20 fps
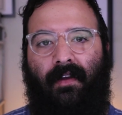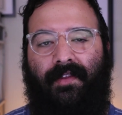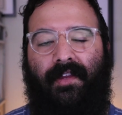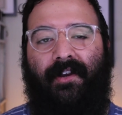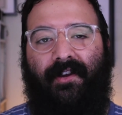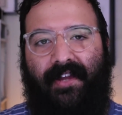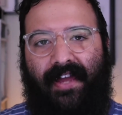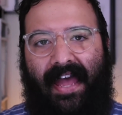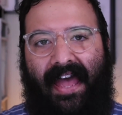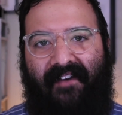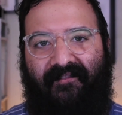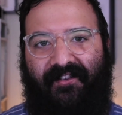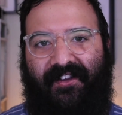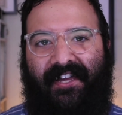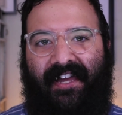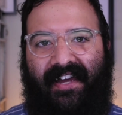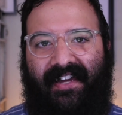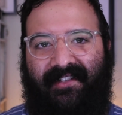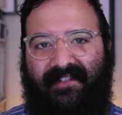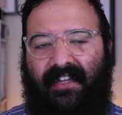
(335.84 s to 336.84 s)
And there you have it,
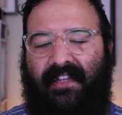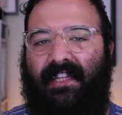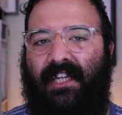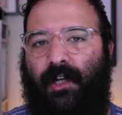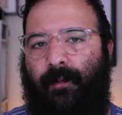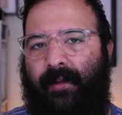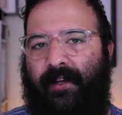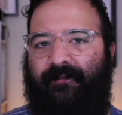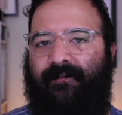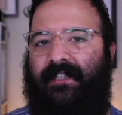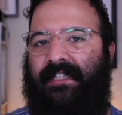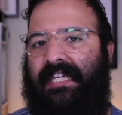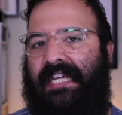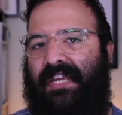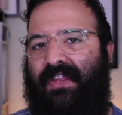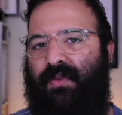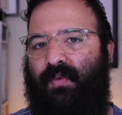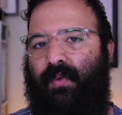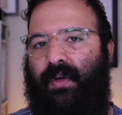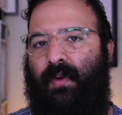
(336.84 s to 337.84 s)
guys. A little bit of a
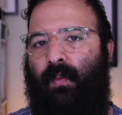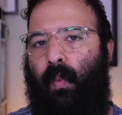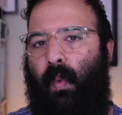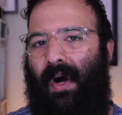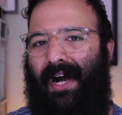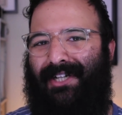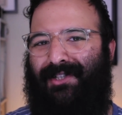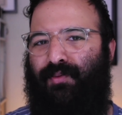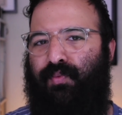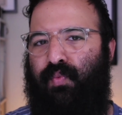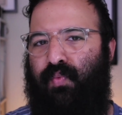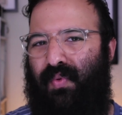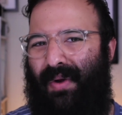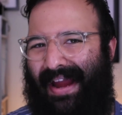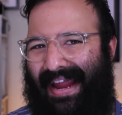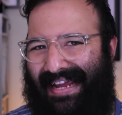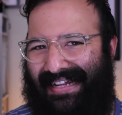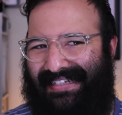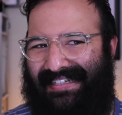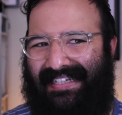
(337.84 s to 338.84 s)
T3 watch
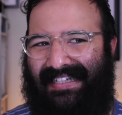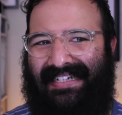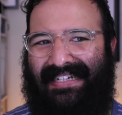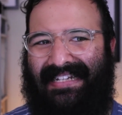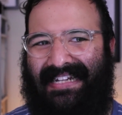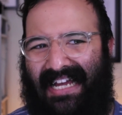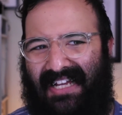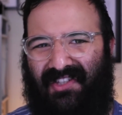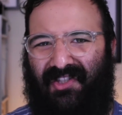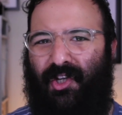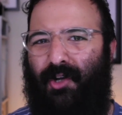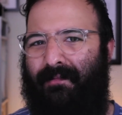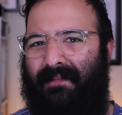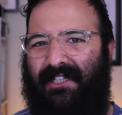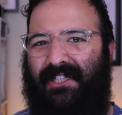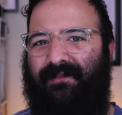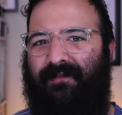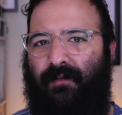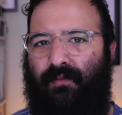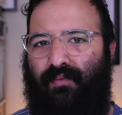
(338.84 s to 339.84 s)
rant. Not so
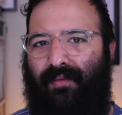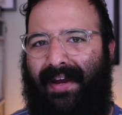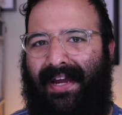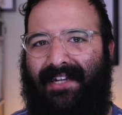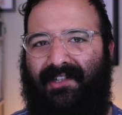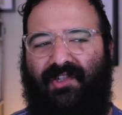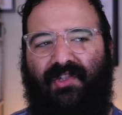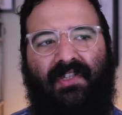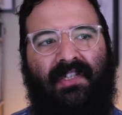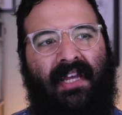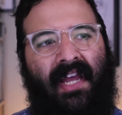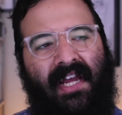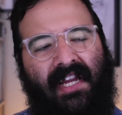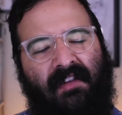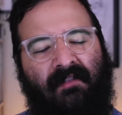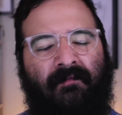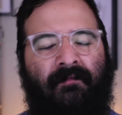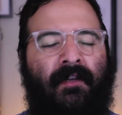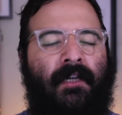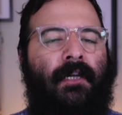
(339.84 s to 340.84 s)
much of a rant, just
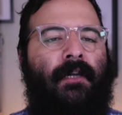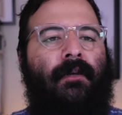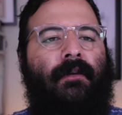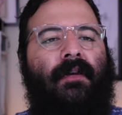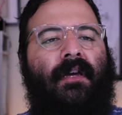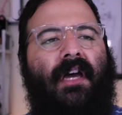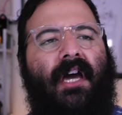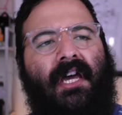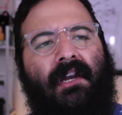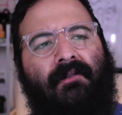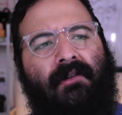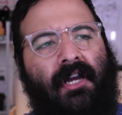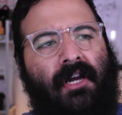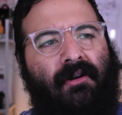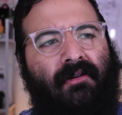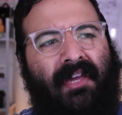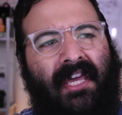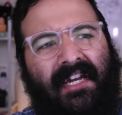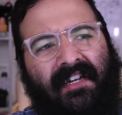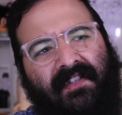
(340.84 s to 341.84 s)
kind of, I don't
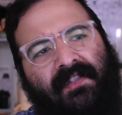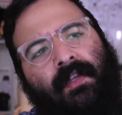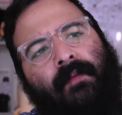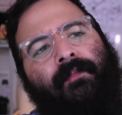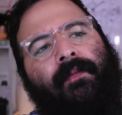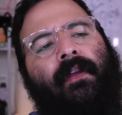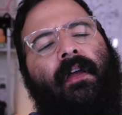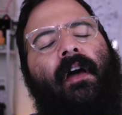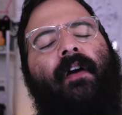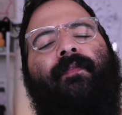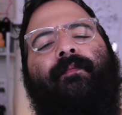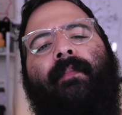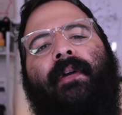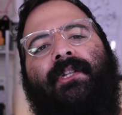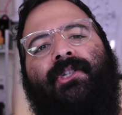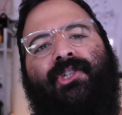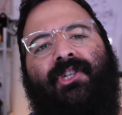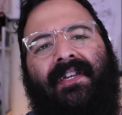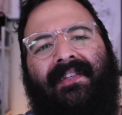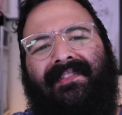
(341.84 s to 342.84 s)
know, getting something off my
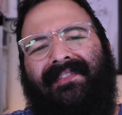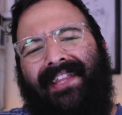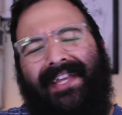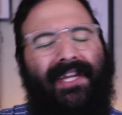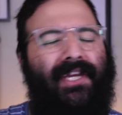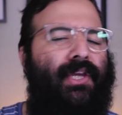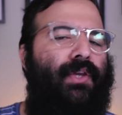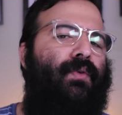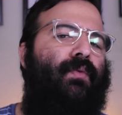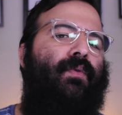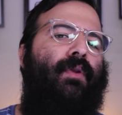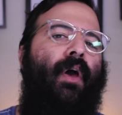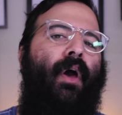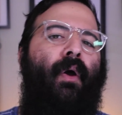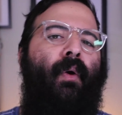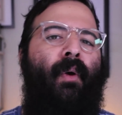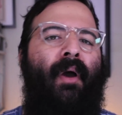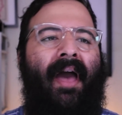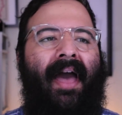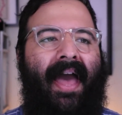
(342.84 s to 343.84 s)
chest, letting you
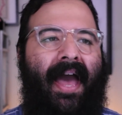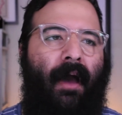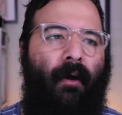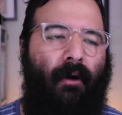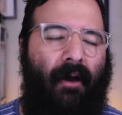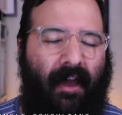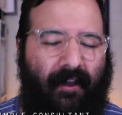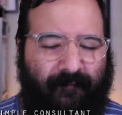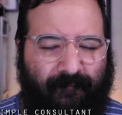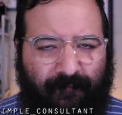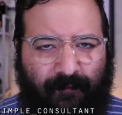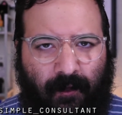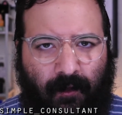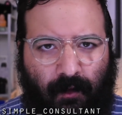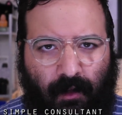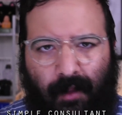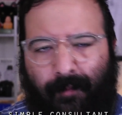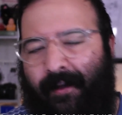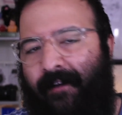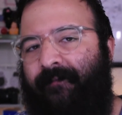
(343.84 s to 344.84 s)
know how I
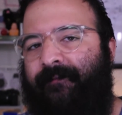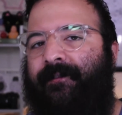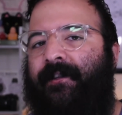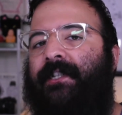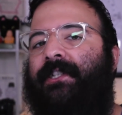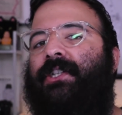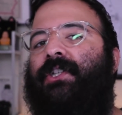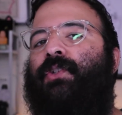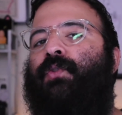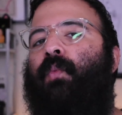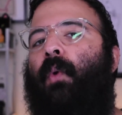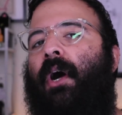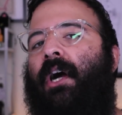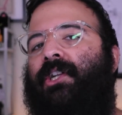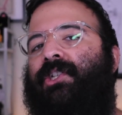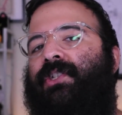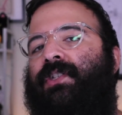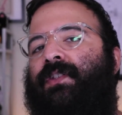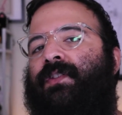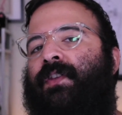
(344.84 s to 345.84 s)
feel about vintage
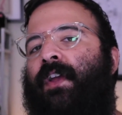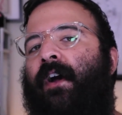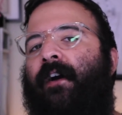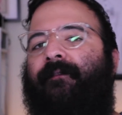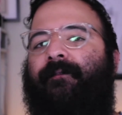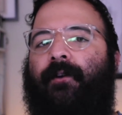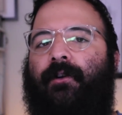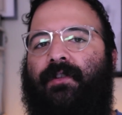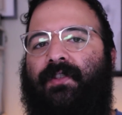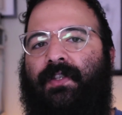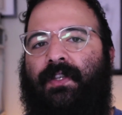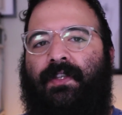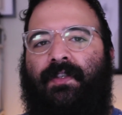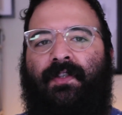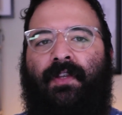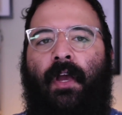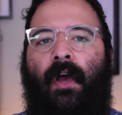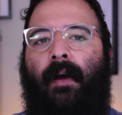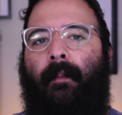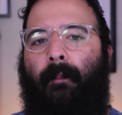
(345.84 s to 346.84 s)
watches
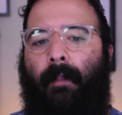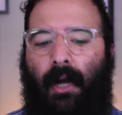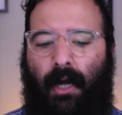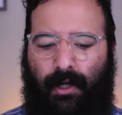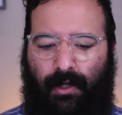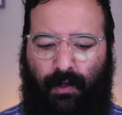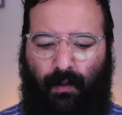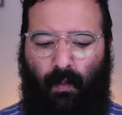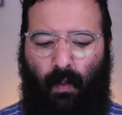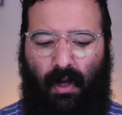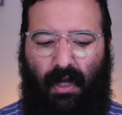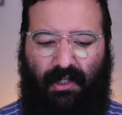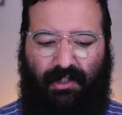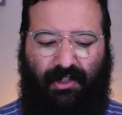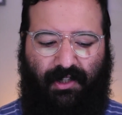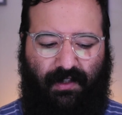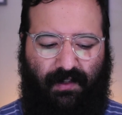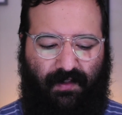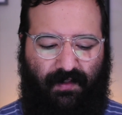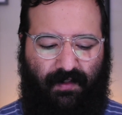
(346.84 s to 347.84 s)
versus modern
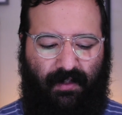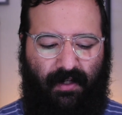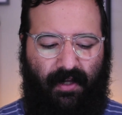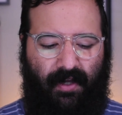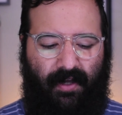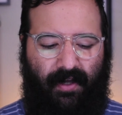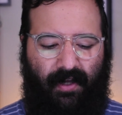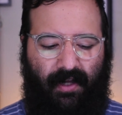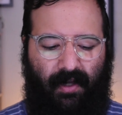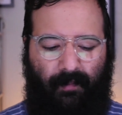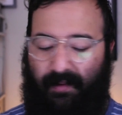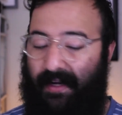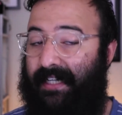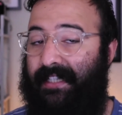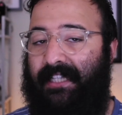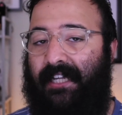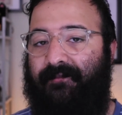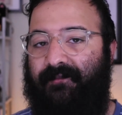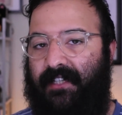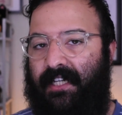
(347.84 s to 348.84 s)
watches. But I'd
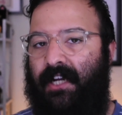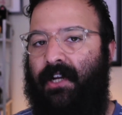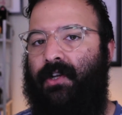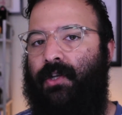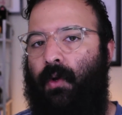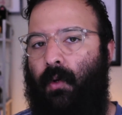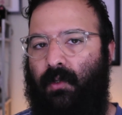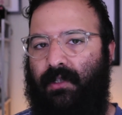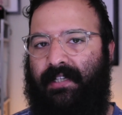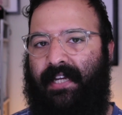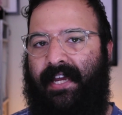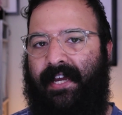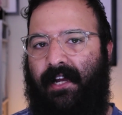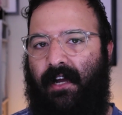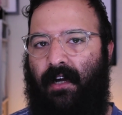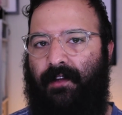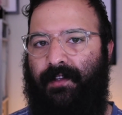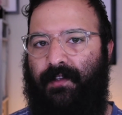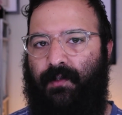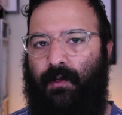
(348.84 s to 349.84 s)
love to hear your take
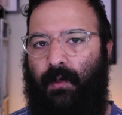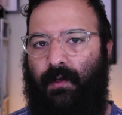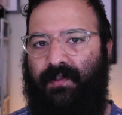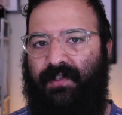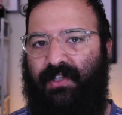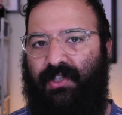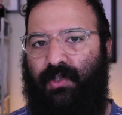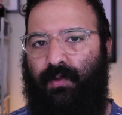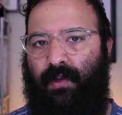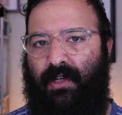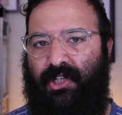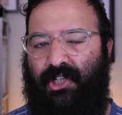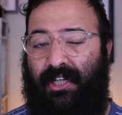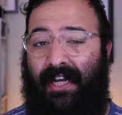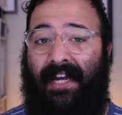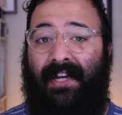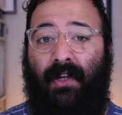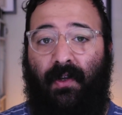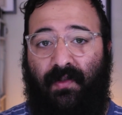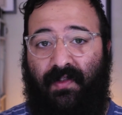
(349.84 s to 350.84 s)
on this whole situation.
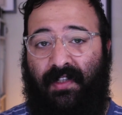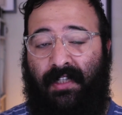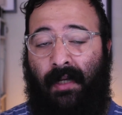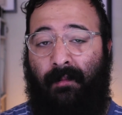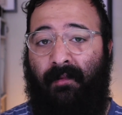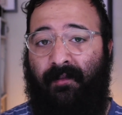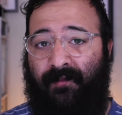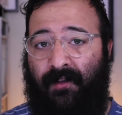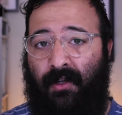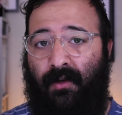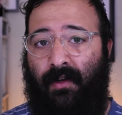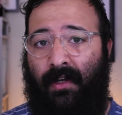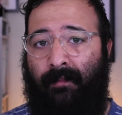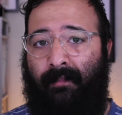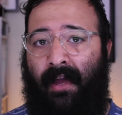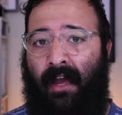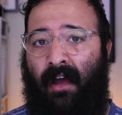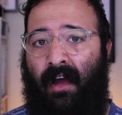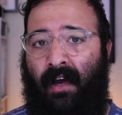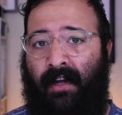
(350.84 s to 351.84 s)
I know some of you in
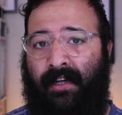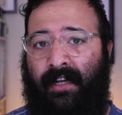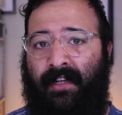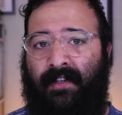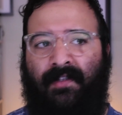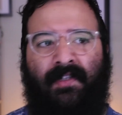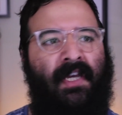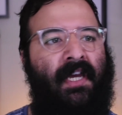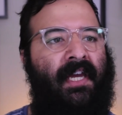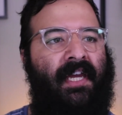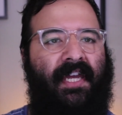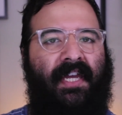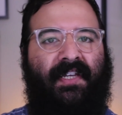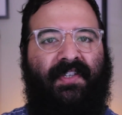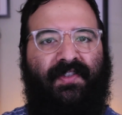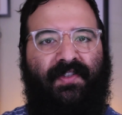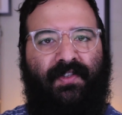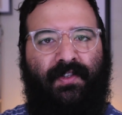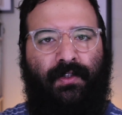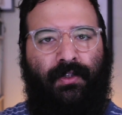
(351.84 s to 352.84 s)
my audience
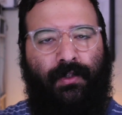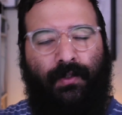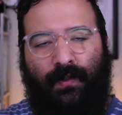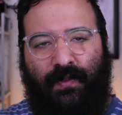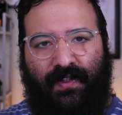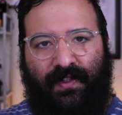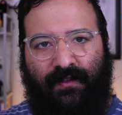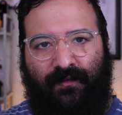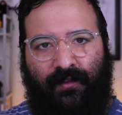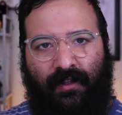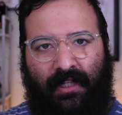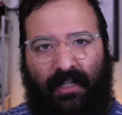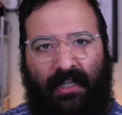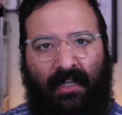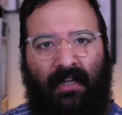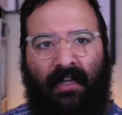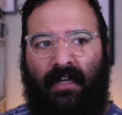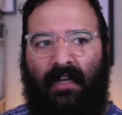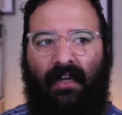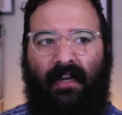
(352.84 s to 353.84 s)

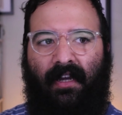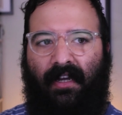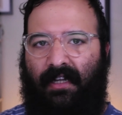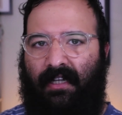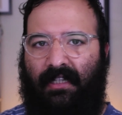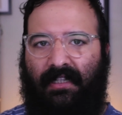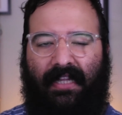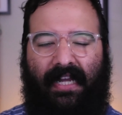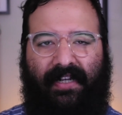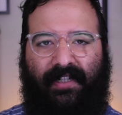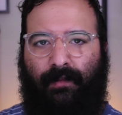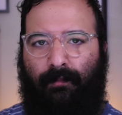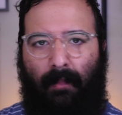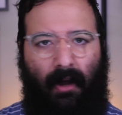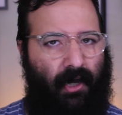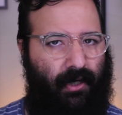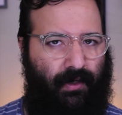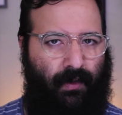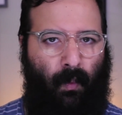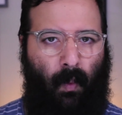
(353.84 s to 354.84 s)
exclusively collect
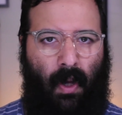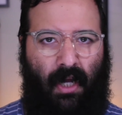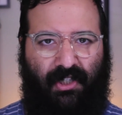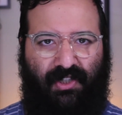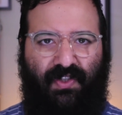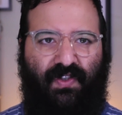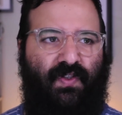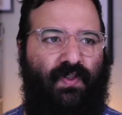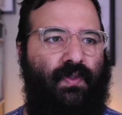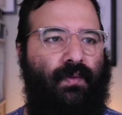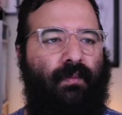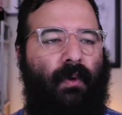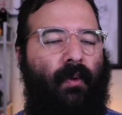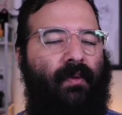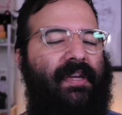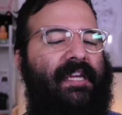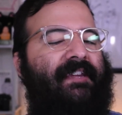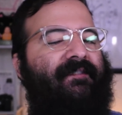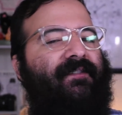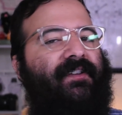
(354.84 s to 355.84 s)
modern watches. You
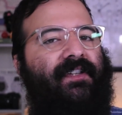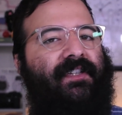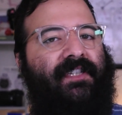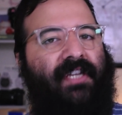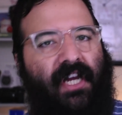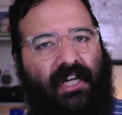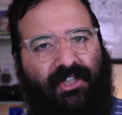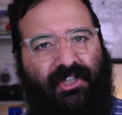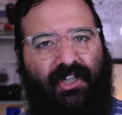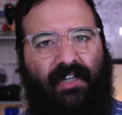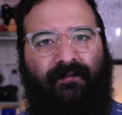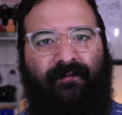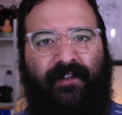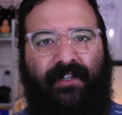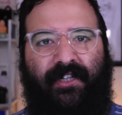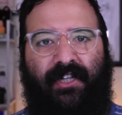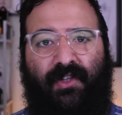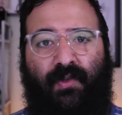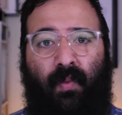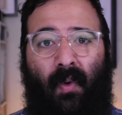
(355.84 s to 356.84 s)
won't even touch a
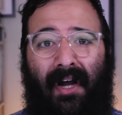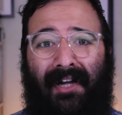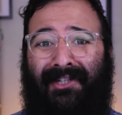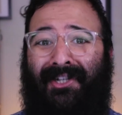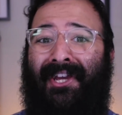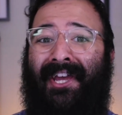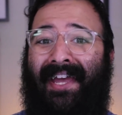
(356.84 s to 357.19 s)
vintage watch.